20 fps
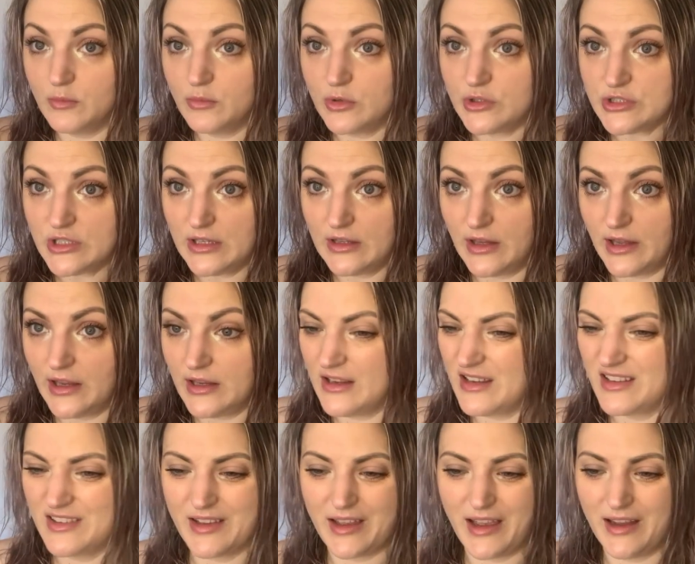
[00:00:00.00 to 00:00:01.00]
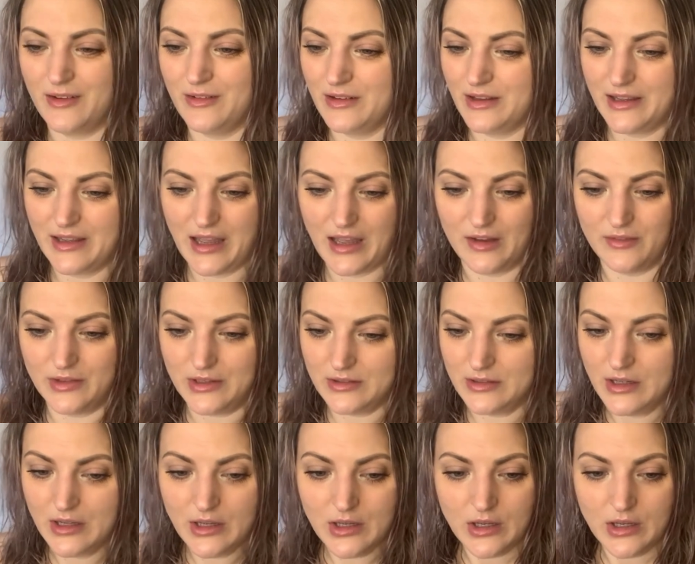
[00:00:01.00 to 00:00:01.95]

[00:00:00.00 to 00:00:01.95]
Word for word: which I like because I don't like having